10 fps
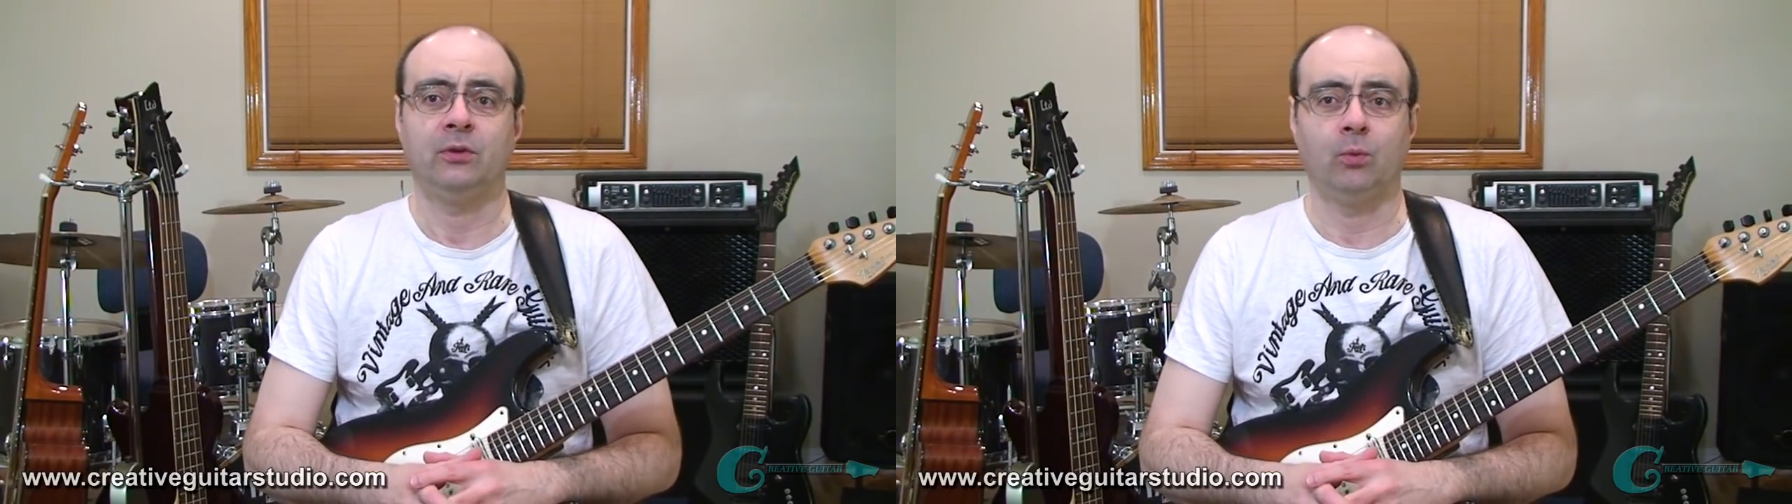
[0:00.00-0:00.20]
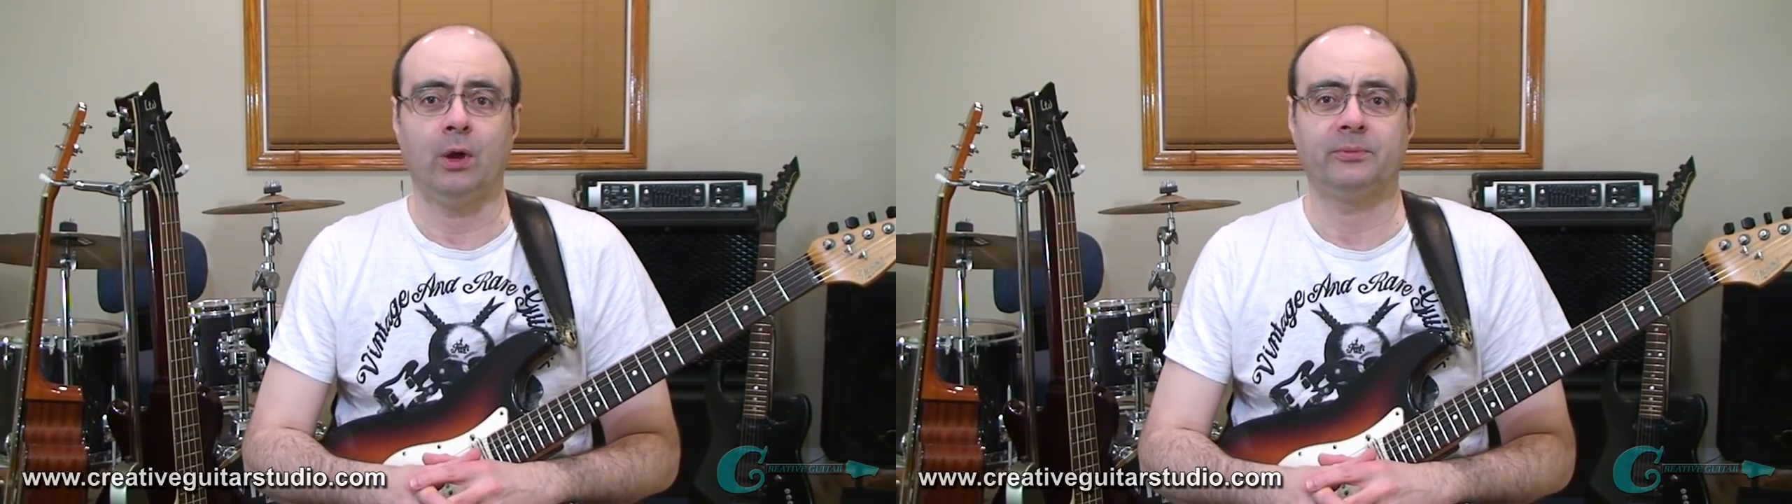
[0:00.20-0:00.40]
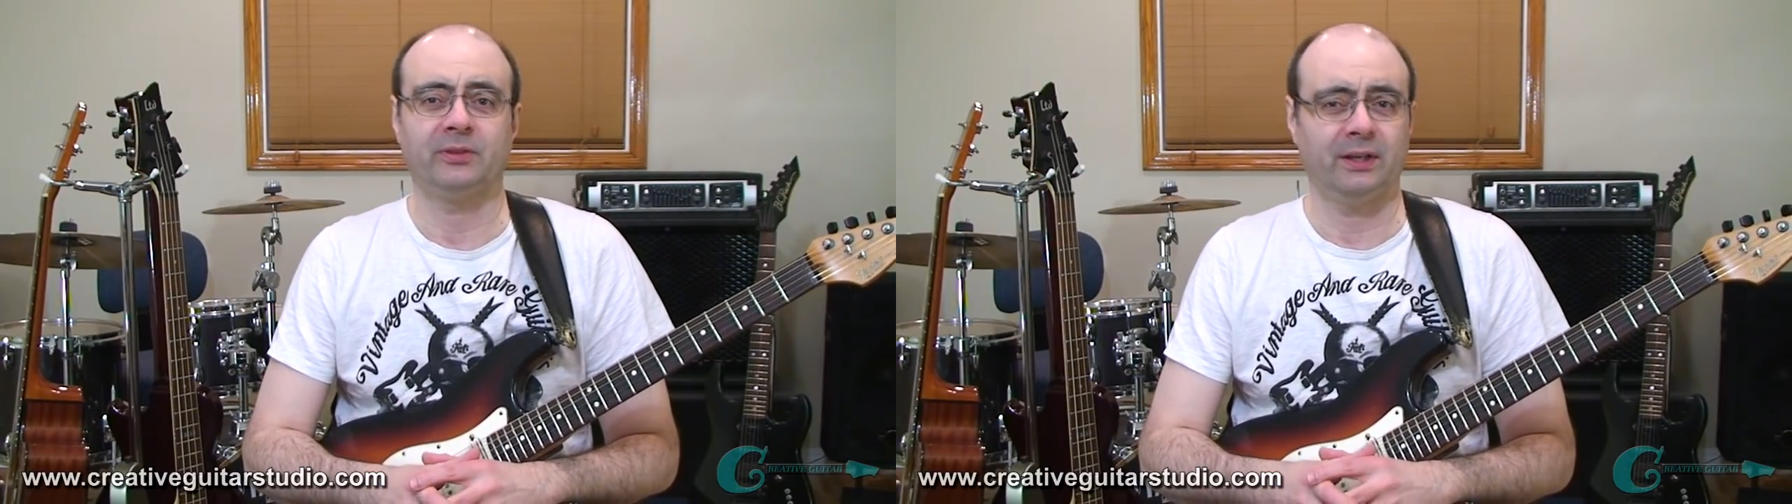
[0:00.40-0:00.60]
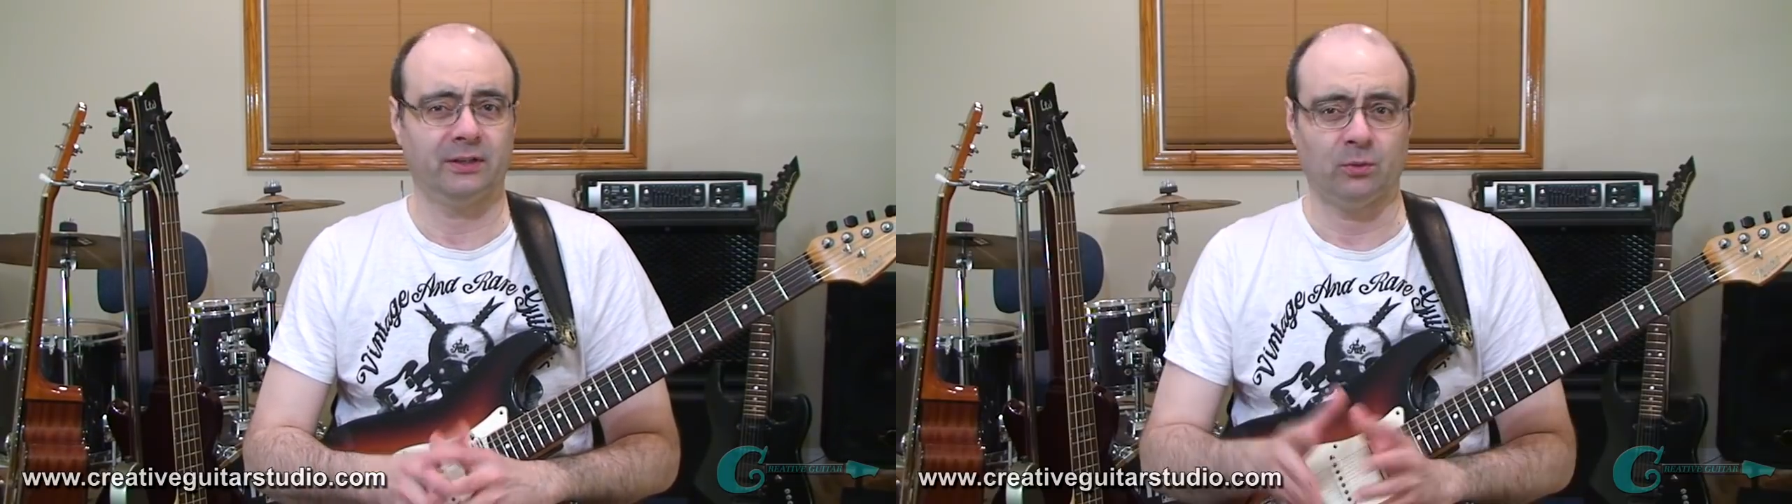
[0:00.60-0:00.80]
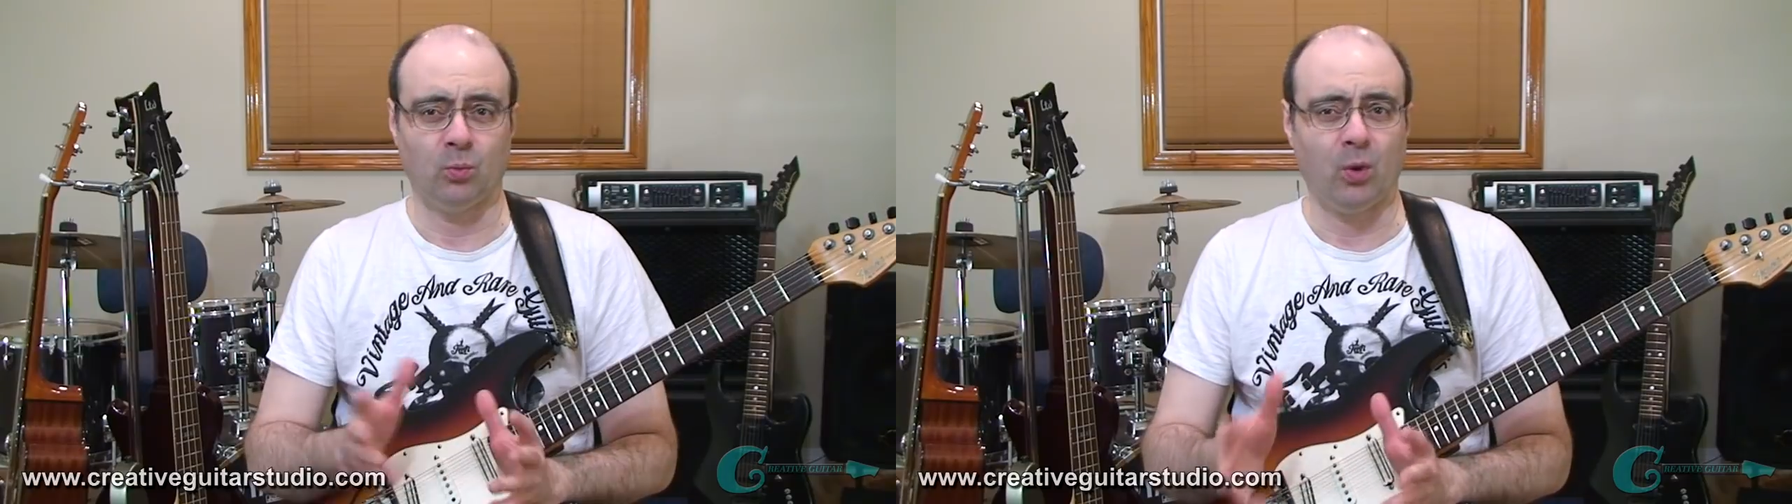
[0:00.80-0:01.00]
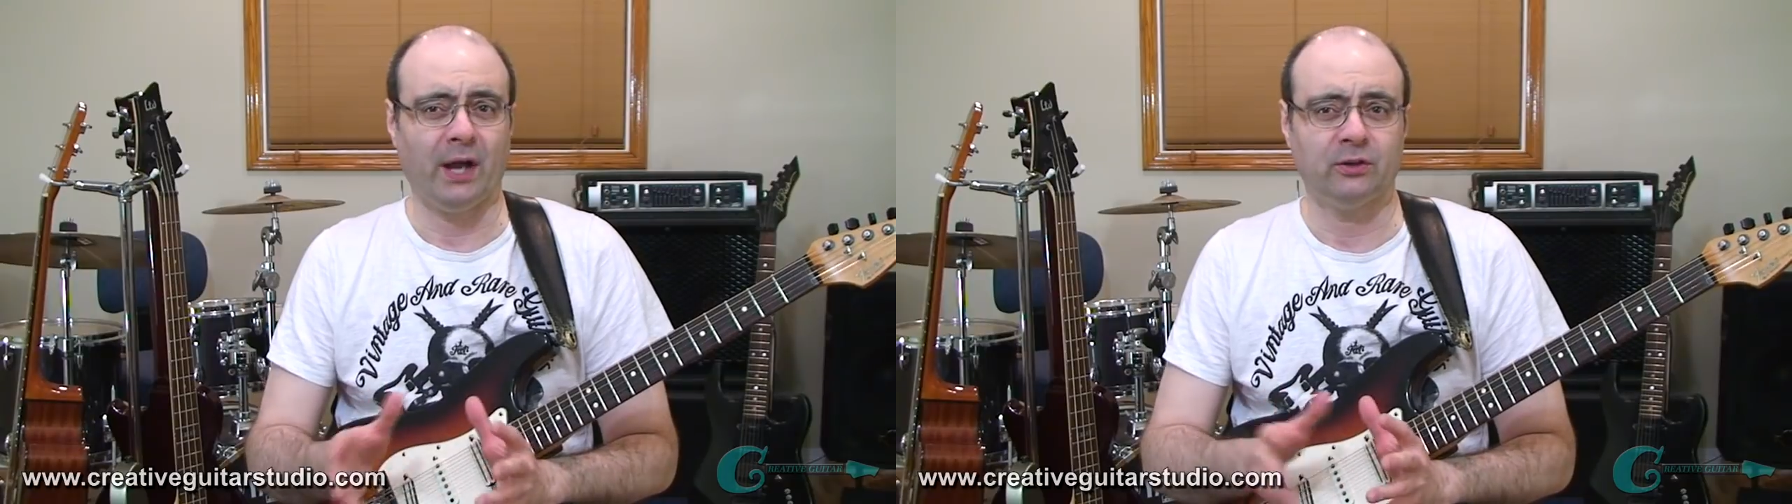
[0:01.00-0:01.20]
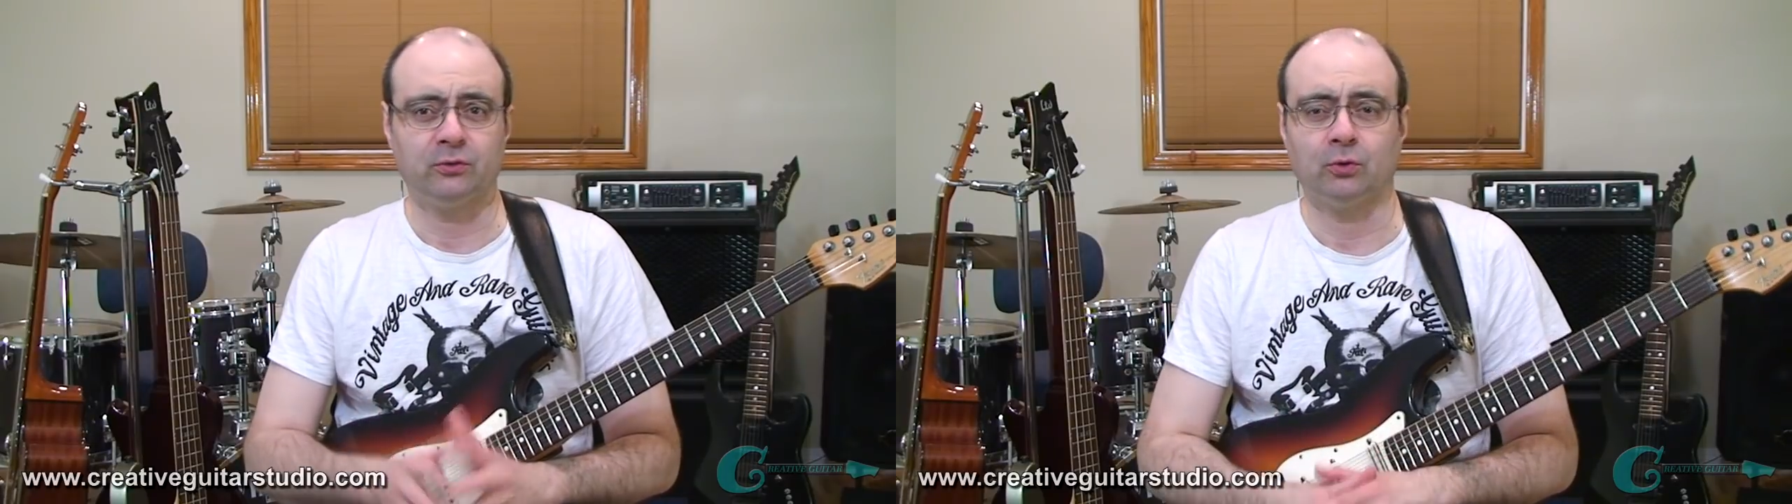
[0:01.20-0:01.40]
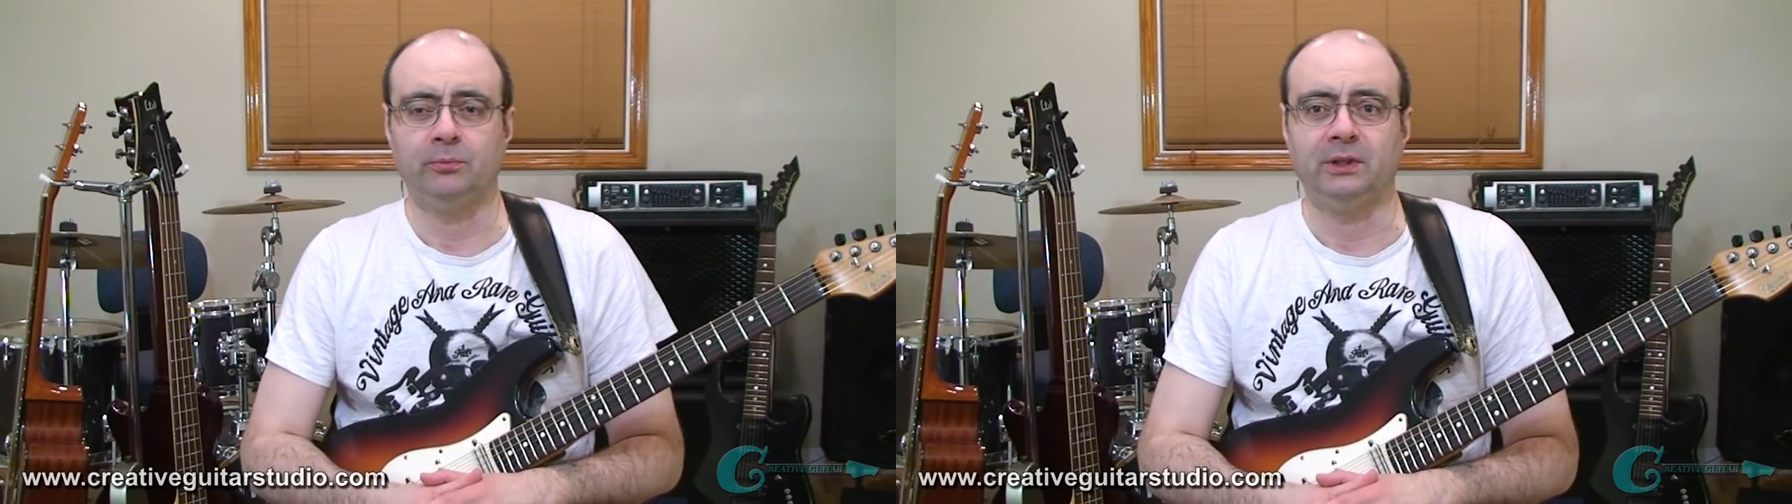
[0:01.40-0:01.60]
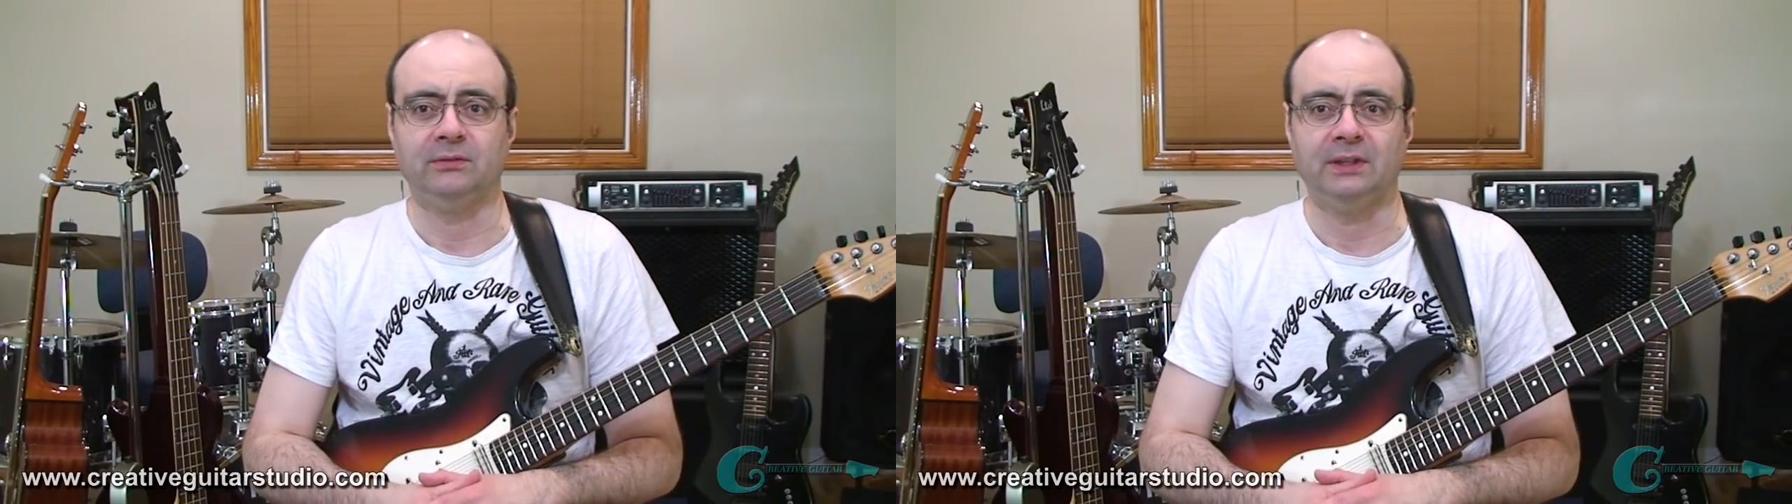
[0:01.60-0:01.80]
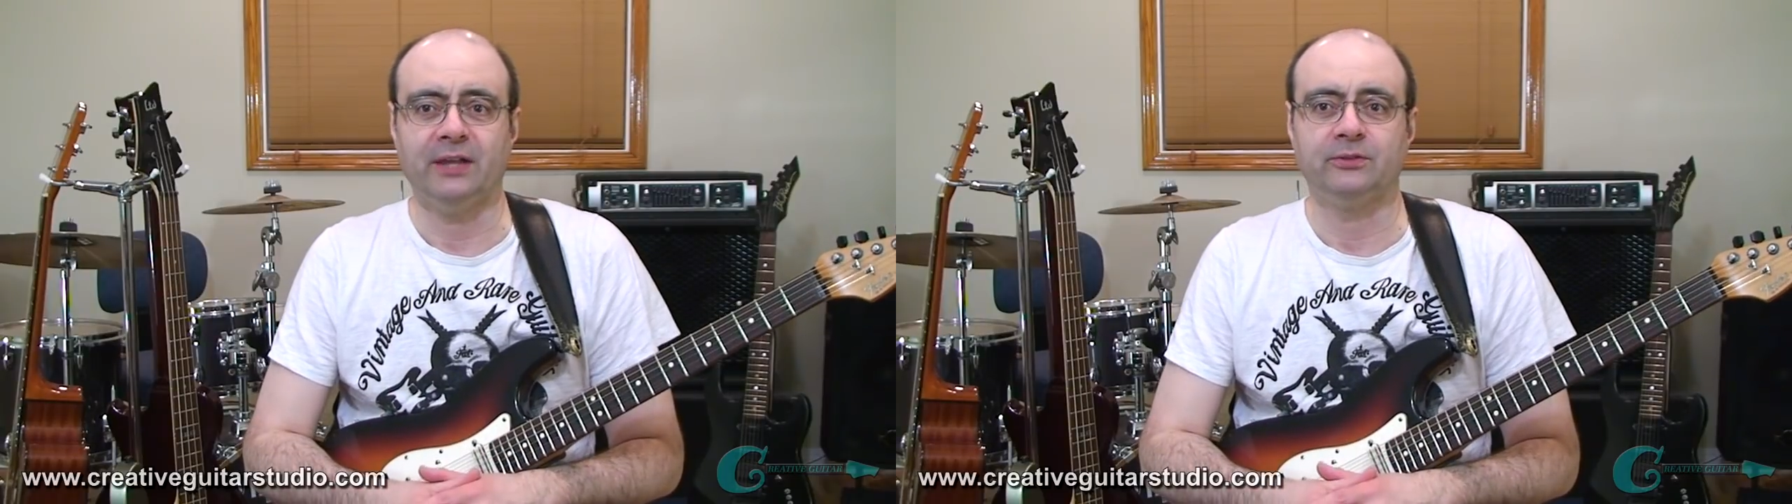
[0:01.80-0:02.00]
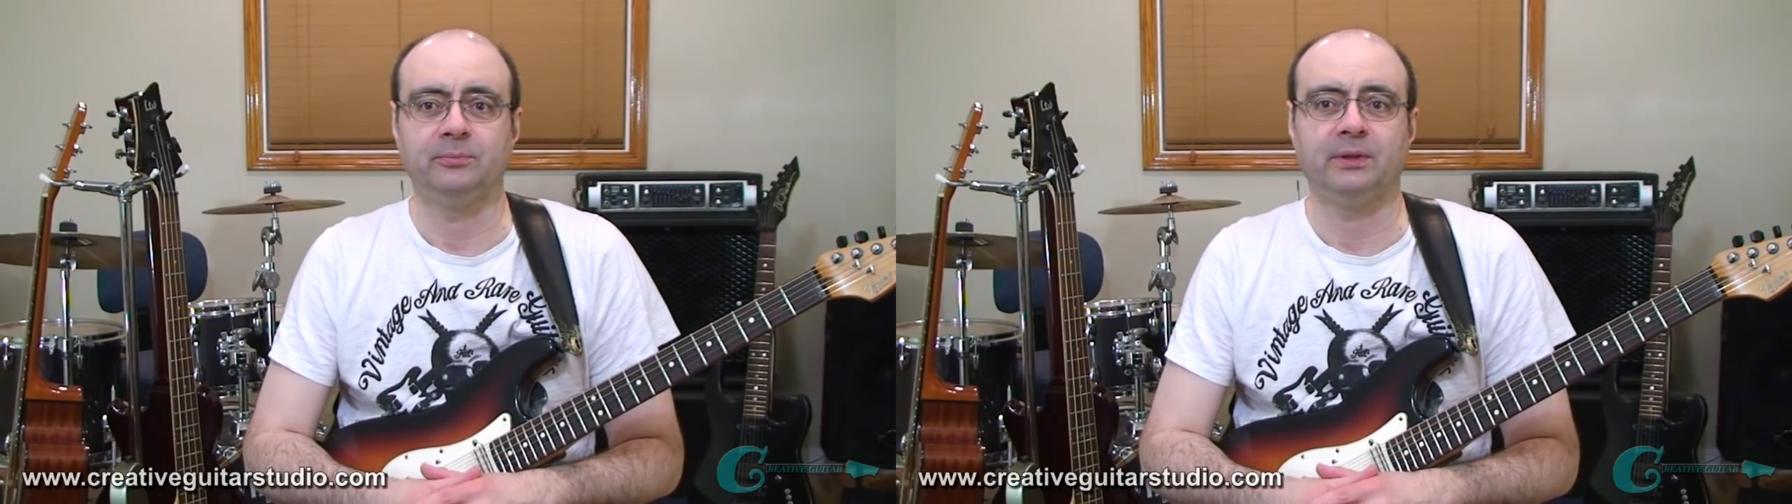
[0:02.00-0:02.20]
The website has a wide assortment of lesson